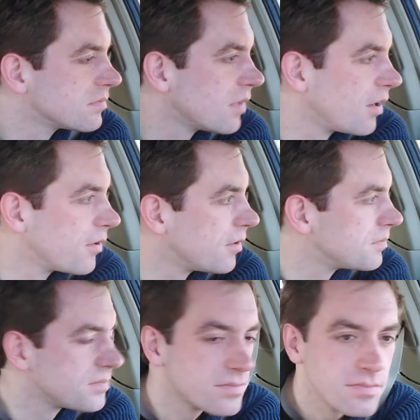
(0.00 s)
I don't know.
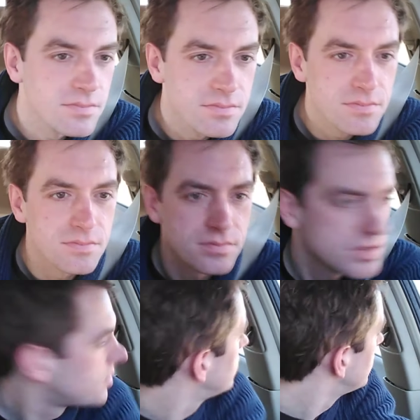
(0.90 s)

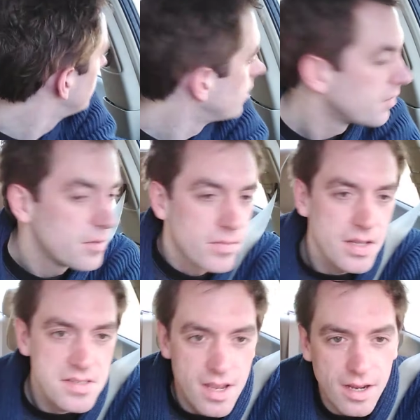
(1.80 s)
Just
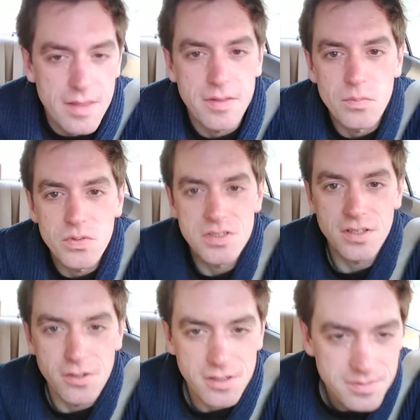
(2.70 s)
not saying anything
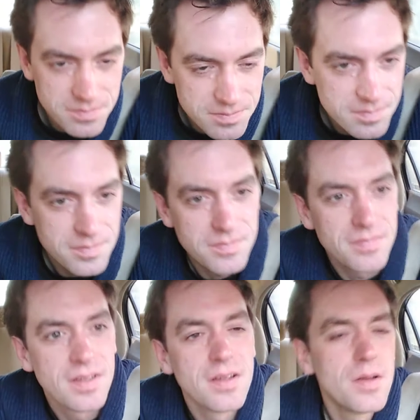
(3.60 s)
particularly
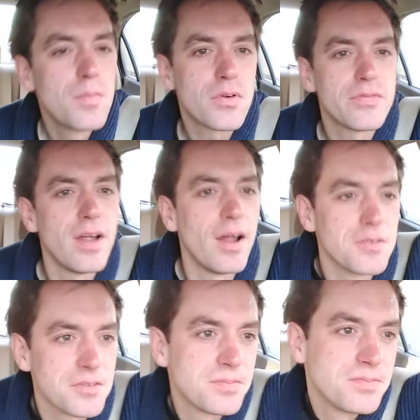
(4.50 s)

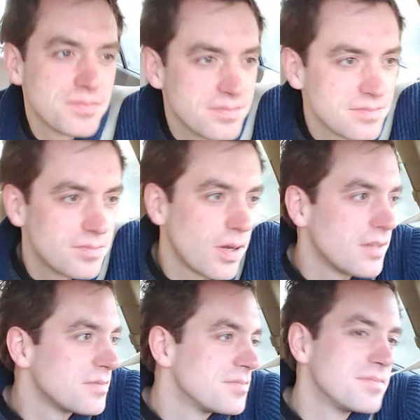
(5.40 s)
profound, but